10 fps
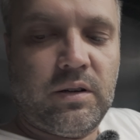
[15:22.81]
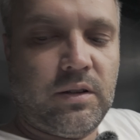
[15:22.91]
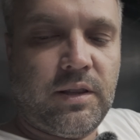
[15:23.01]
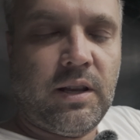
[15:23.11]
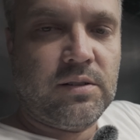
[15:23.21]
and
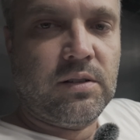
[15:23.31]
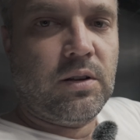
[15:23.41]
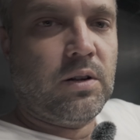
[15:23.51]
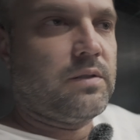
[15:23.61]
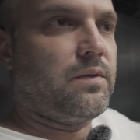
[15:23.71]

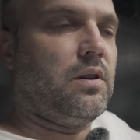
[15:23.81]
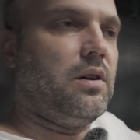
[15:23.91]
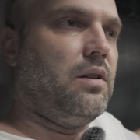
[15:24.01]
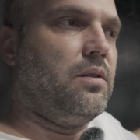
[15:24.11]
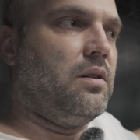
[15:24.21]
$1,000 for the
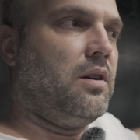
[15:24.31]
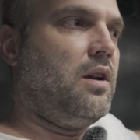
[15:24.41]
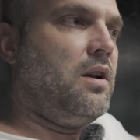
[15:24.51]
other.